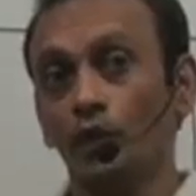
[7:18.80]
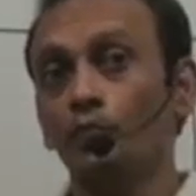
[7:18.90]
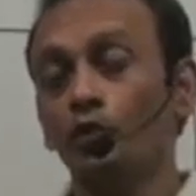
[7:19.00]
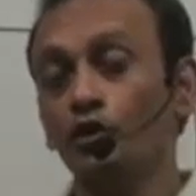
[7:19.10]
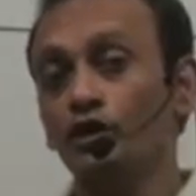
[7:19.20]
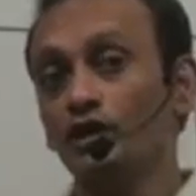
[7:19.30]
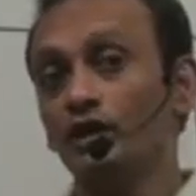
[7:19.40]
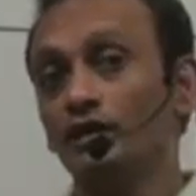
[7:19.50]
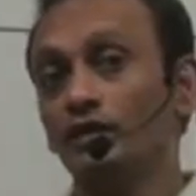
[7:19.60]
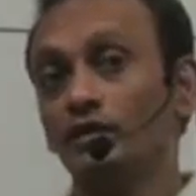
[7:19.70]
a boat
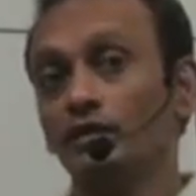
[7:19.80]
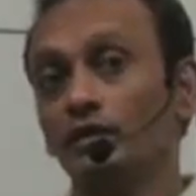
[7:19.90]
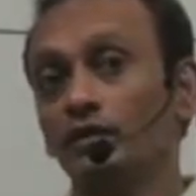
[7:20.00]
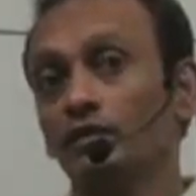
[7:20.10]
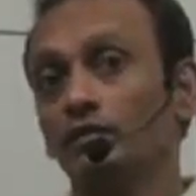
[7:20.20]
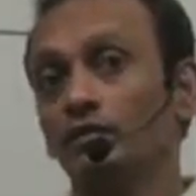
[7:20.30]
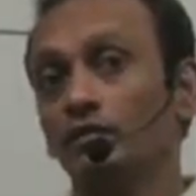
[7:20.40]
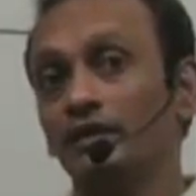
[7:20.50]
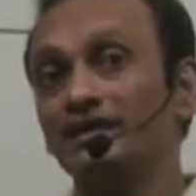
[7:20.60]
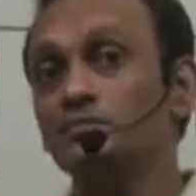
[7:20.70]

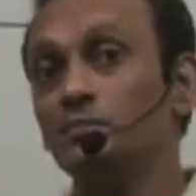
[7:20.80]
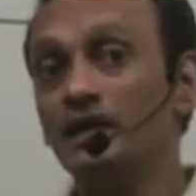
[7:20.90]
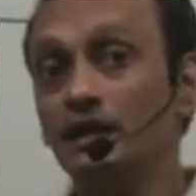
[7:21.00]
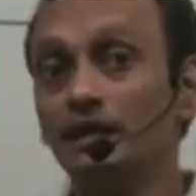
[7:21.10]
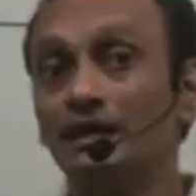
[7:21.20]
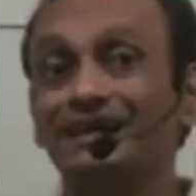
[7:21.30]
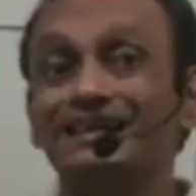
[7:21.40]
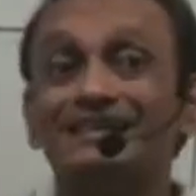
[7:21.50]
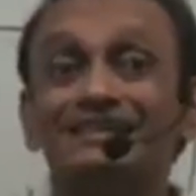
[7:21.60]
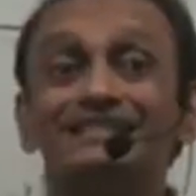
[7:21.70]
is being
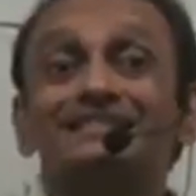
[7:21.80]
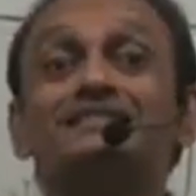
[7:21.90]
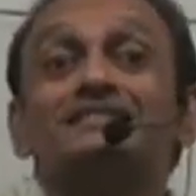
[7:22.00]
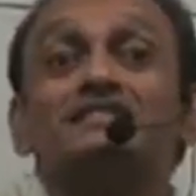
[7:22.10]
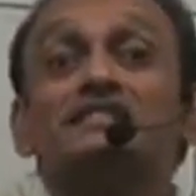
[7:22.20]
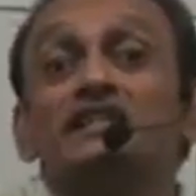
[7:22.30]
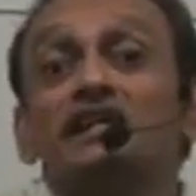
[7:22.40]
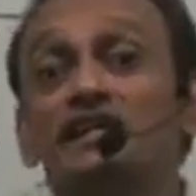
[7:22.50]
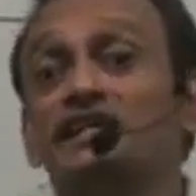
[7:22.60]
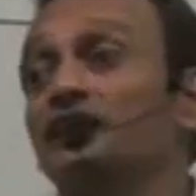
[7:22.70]

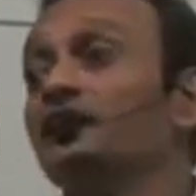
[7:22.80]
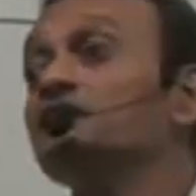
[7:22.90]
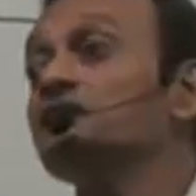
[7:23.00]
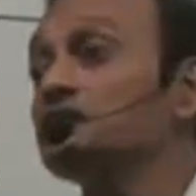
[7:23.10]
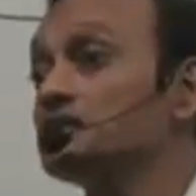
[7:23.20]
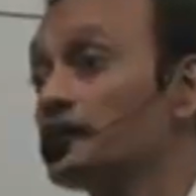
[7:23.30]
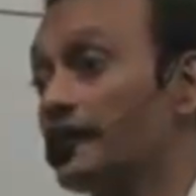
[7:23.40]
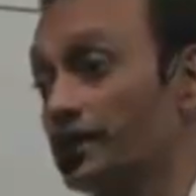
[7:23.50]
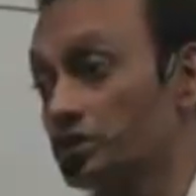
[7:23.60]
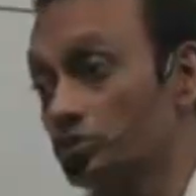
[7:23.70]
steered in a certain
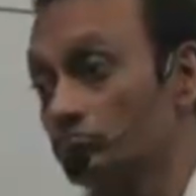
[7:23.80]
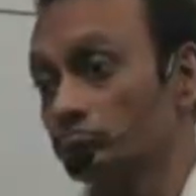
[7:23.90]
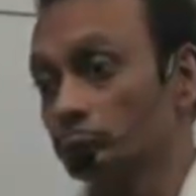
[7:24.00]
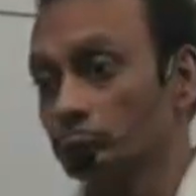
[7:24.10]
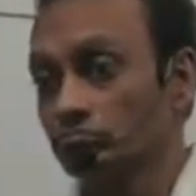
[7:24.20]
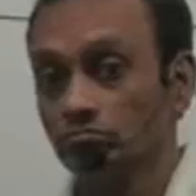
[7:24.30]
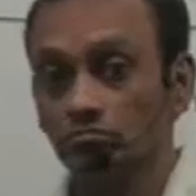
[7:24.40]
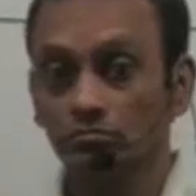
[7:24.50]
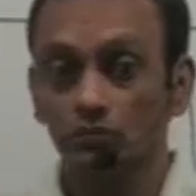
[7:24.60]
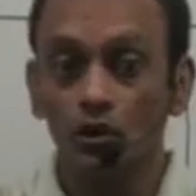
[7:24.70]
direction,
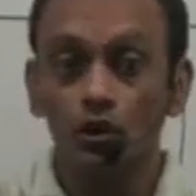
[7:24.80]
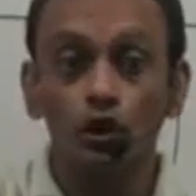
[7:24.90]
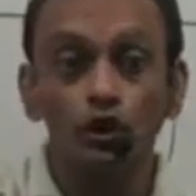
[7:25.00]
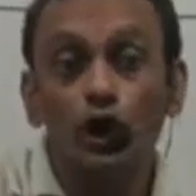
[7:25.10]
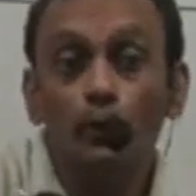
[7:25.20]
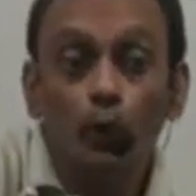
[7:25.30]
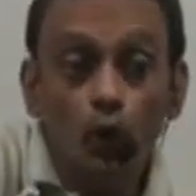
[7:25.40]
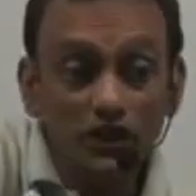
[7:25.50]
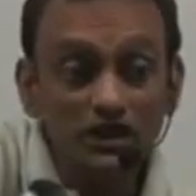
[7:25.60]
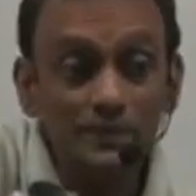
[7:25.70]
a
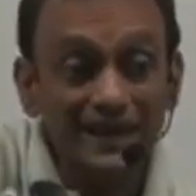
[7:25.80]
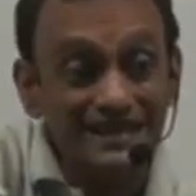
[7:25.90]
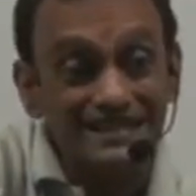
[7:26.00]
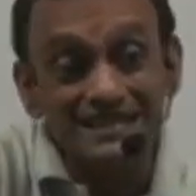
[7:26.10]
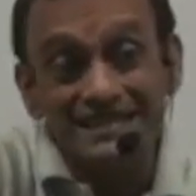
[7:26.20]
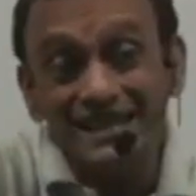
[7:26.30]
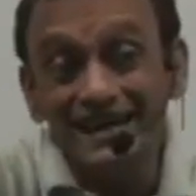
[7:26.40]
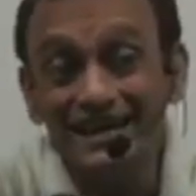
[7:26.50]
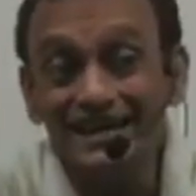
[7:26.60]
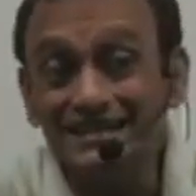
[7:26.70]
boat is being
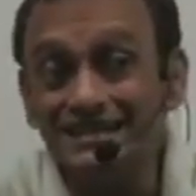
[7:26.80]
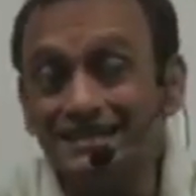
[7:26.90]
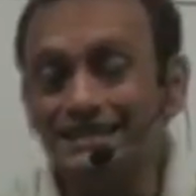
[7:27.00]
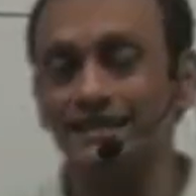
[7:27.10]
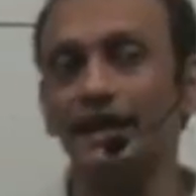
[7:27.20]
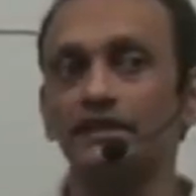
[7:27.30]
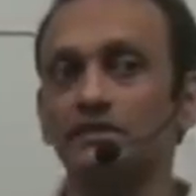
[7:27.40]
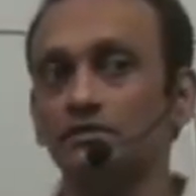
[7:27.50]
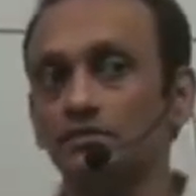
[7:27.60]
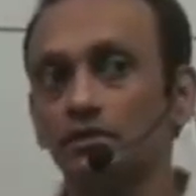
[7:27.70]
steered in a certain
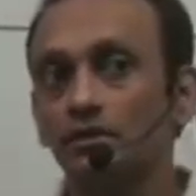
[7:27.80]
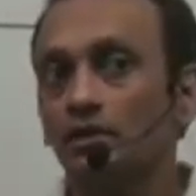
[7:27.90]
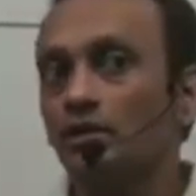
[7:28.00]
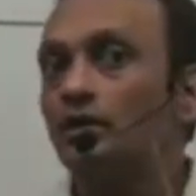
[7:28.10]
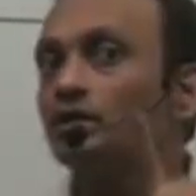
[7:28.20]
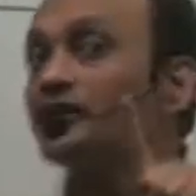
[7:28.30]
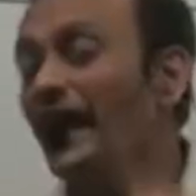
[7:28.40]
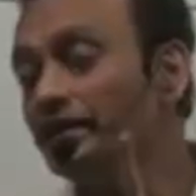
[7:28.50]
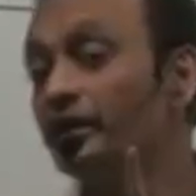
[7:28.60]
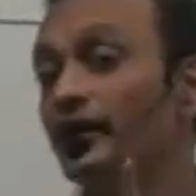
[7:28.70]
direction,
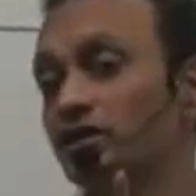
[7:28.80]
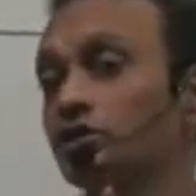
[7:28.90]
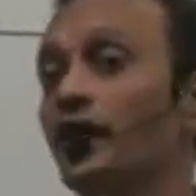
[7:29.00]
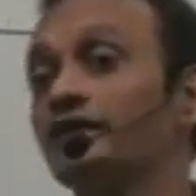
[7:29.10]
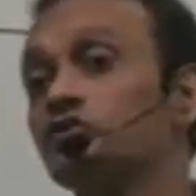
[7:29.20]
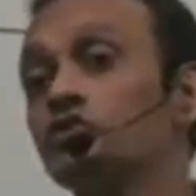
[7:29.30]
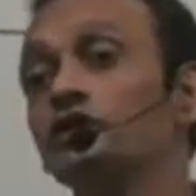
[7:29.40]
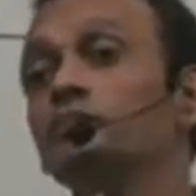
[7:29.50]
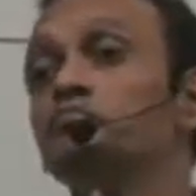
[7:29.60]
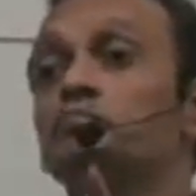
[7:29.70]
that direction
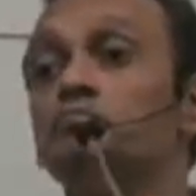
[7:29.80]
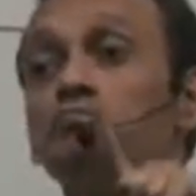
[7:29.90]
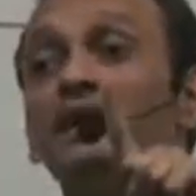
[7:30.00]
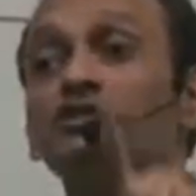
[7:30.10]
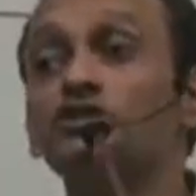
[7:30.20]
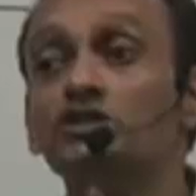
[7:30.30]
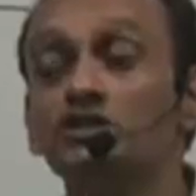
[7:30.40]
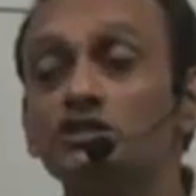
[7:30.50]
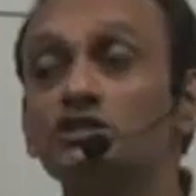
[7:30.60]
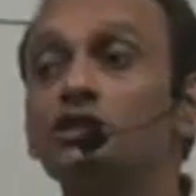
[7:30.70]
actually
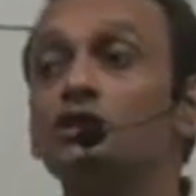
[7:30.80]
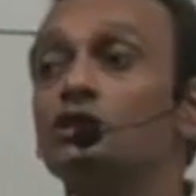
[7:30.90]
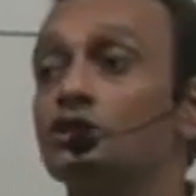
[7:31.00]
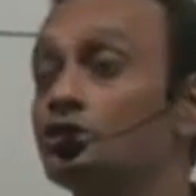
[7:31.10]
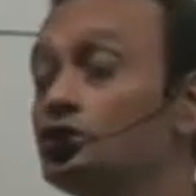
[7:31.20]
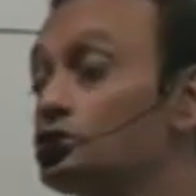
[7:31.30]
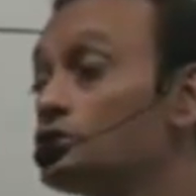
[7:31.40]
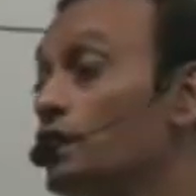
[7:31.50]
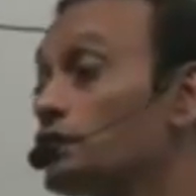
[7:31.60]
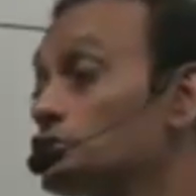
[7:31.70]
measures the
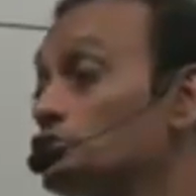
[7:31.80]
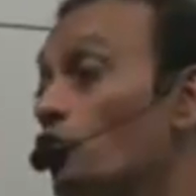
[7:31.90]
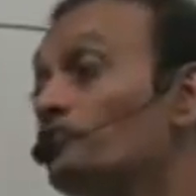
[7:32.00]
direction